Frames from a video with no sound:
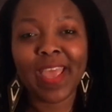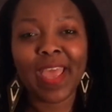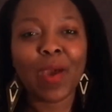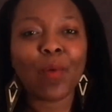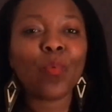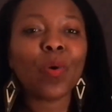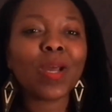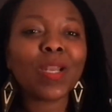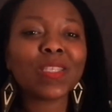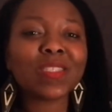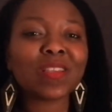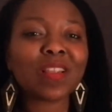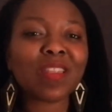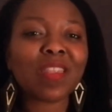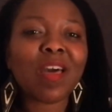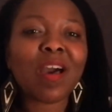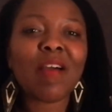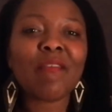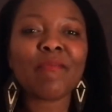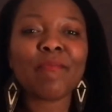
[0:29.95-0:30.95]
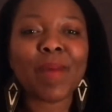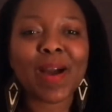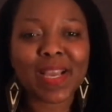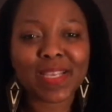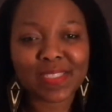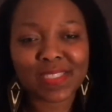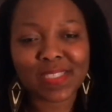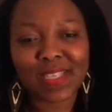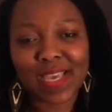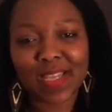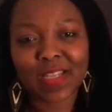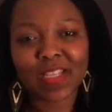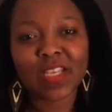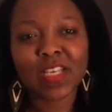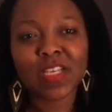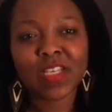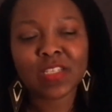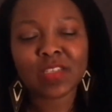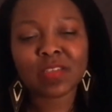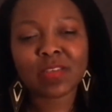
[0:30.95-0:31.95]
And what is a love mindset?
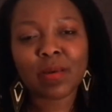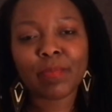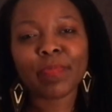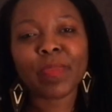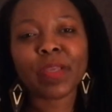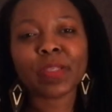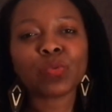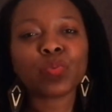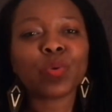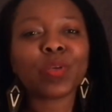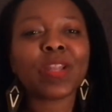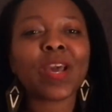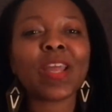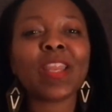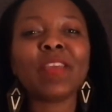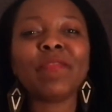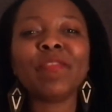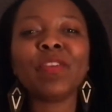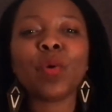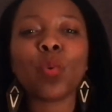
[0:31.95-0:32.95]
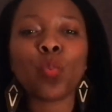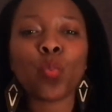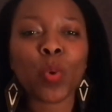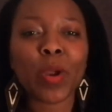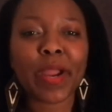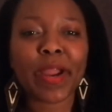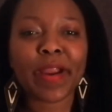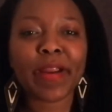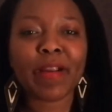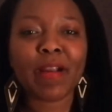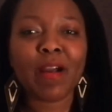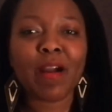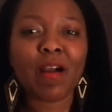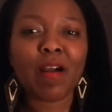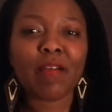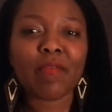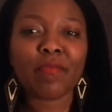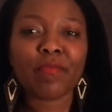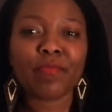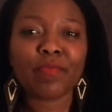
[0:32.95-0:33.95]
Sometimes we're not even aware
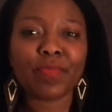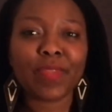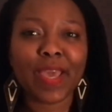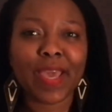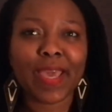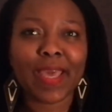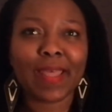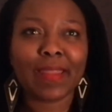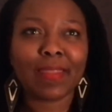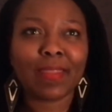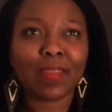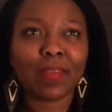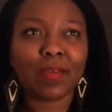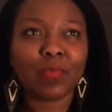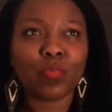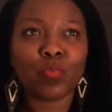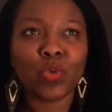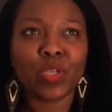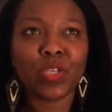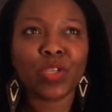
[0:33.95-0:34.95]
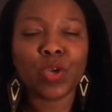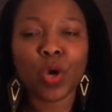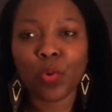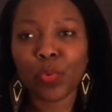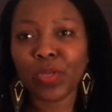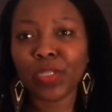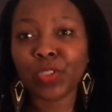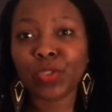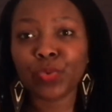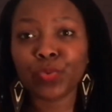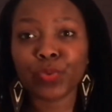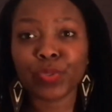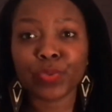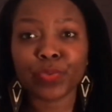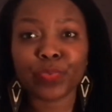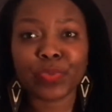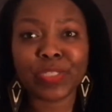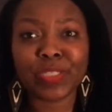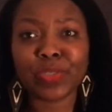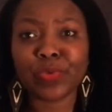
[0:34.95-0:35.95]
of that. We go
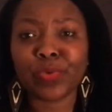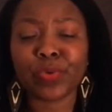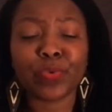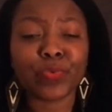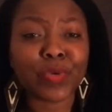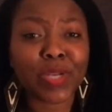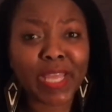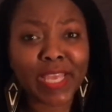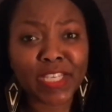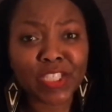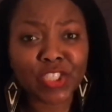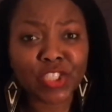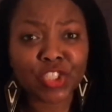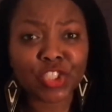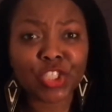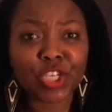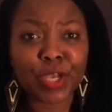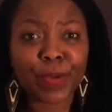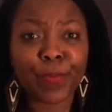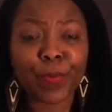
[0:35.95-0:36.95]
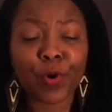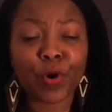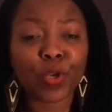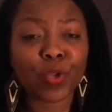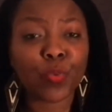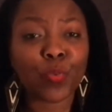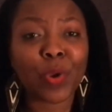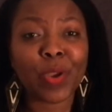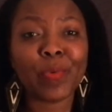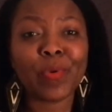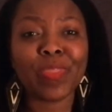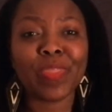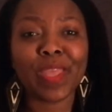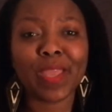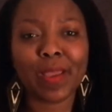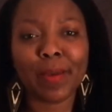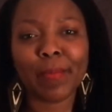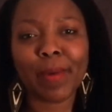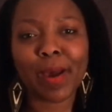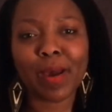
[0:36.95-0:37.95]
into either a relationship, or the way we
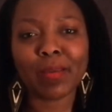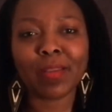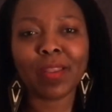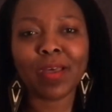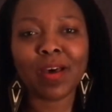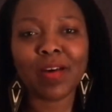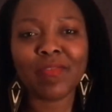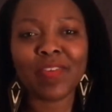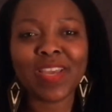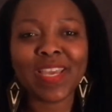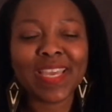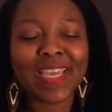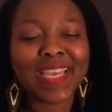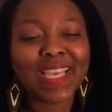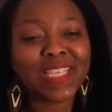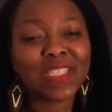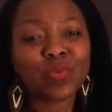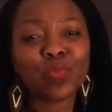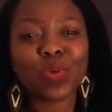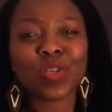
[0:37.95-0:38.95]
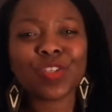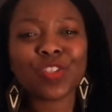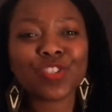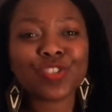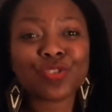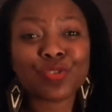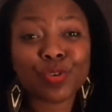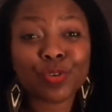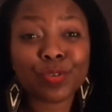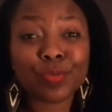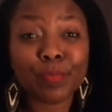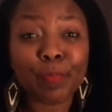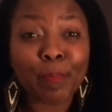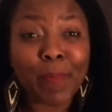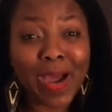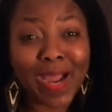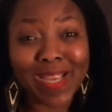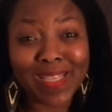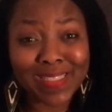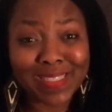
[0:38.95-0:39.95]
think about love is with a certain
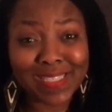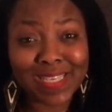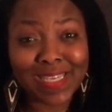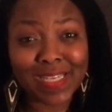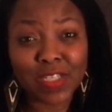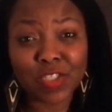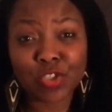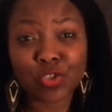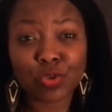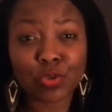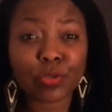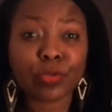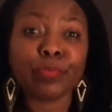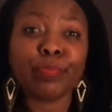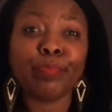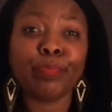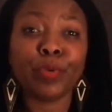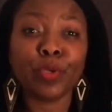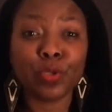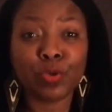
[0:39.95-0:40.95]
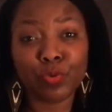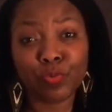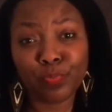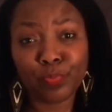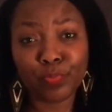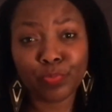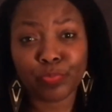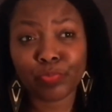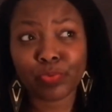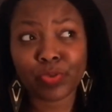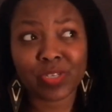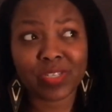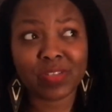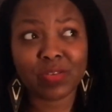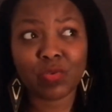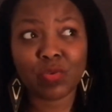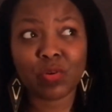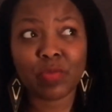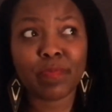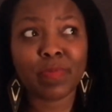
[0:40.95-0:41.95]
mindset, a certain
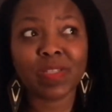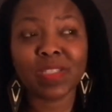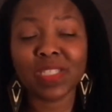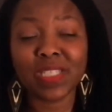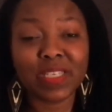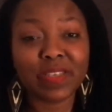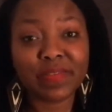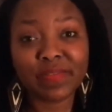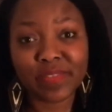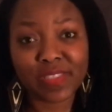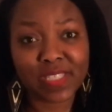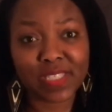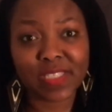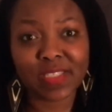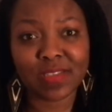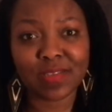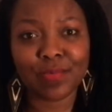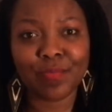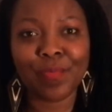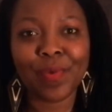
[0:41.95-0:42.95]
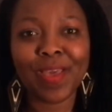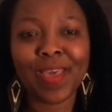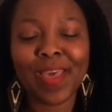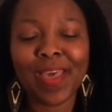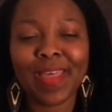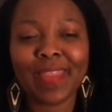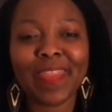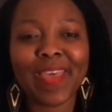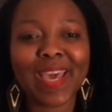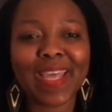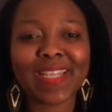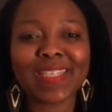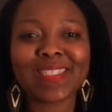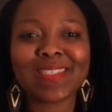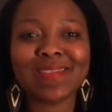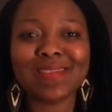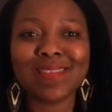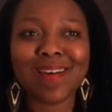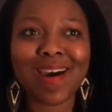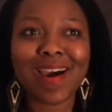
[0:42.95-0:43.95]
blueprint or belief system that
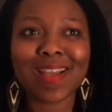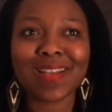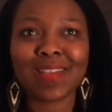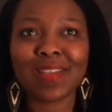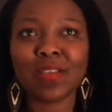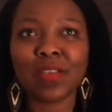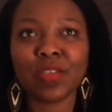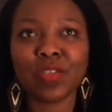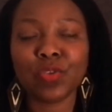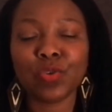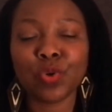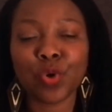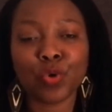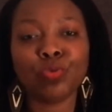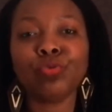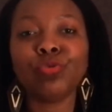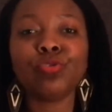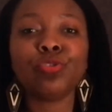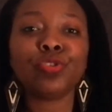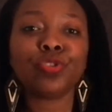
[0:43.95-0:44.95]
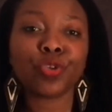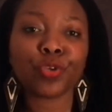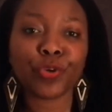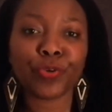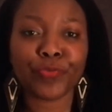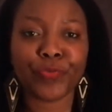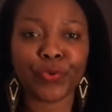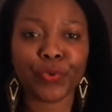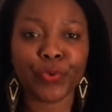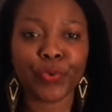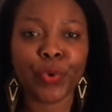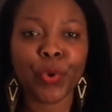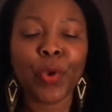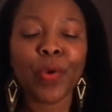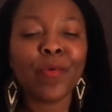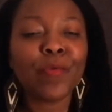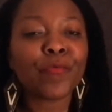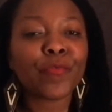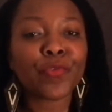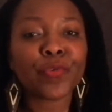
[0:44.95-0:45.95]
is not going to serve you.
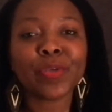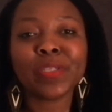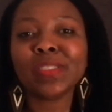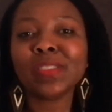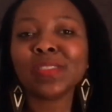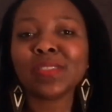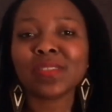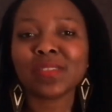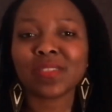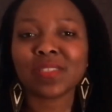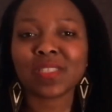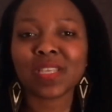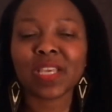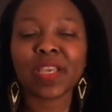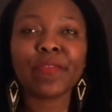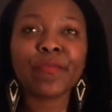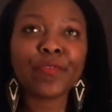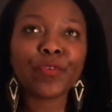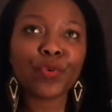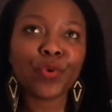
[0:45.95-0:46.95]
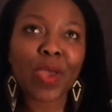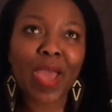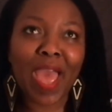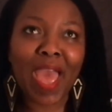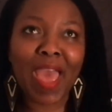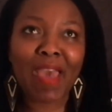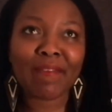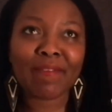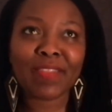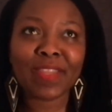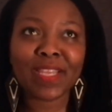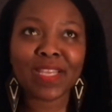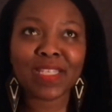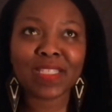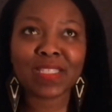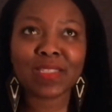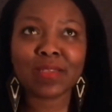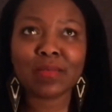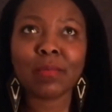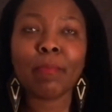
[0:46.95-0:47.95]
For instance, if you have
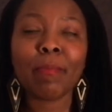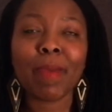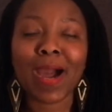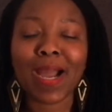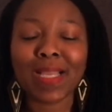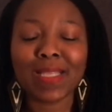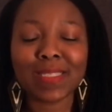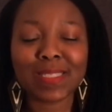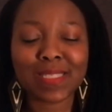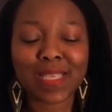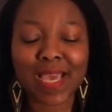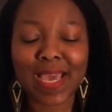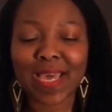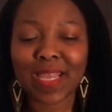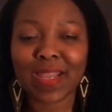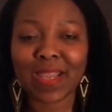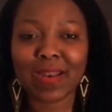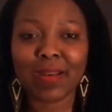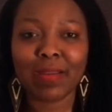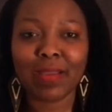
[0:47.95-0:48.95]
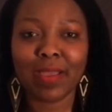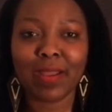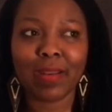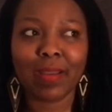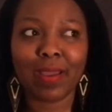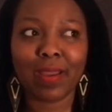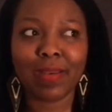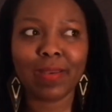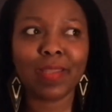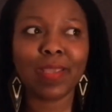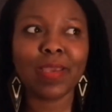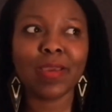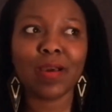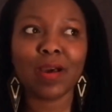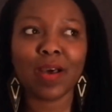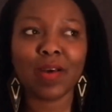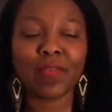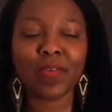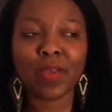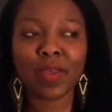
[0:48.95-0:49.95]
this mindset and idea
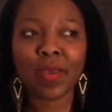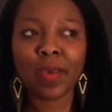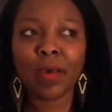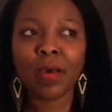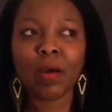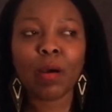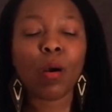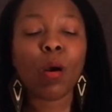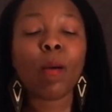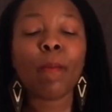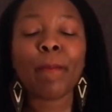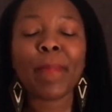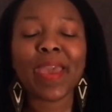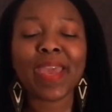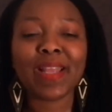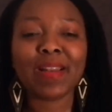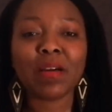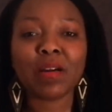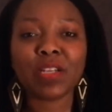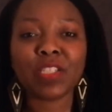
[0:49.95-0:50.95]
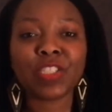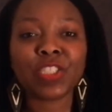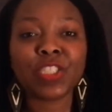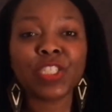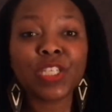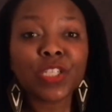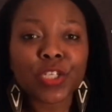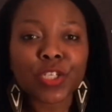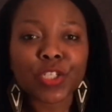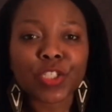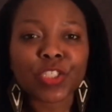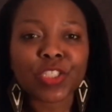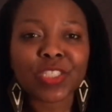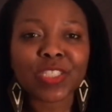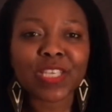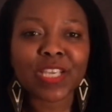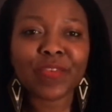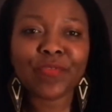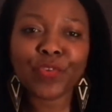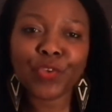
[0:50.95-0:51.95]
of all men are
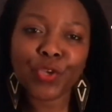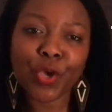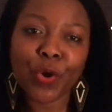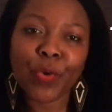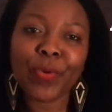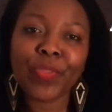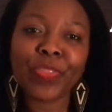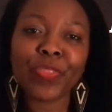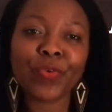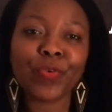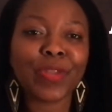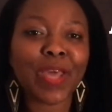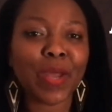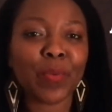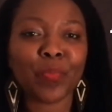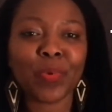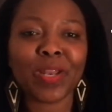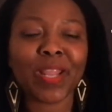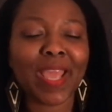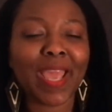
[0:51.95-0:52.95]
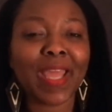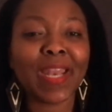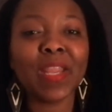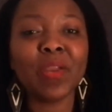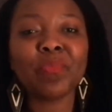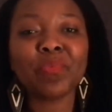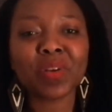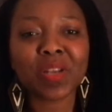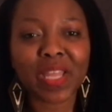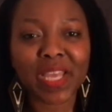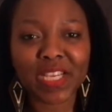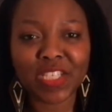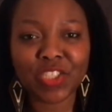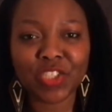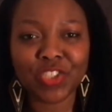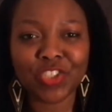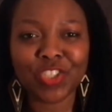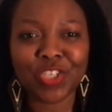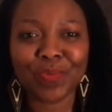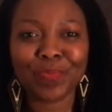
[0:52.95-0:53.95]
cheaters, if you go into that with any
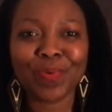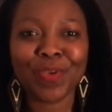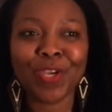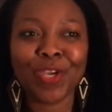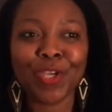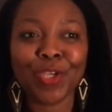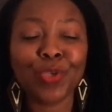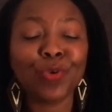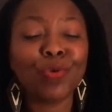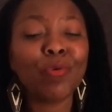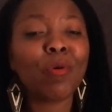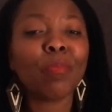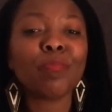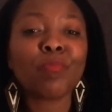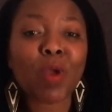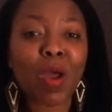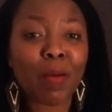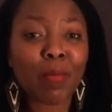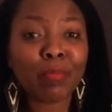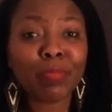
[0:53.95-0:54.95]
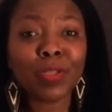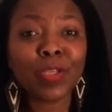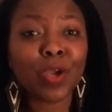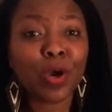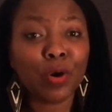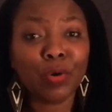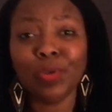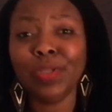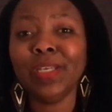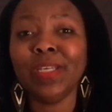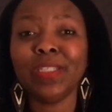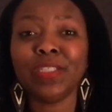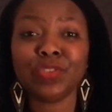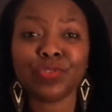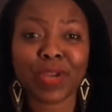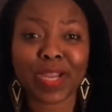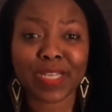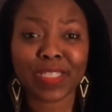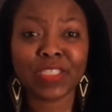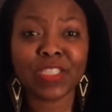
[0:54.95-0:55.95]
relationship, you will probably only
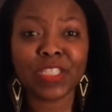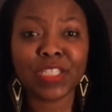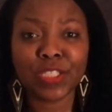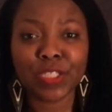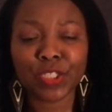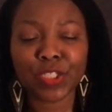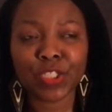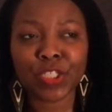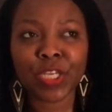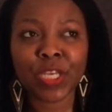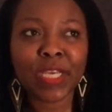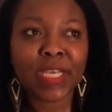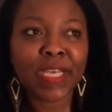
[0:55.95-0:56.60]
attract cheaters.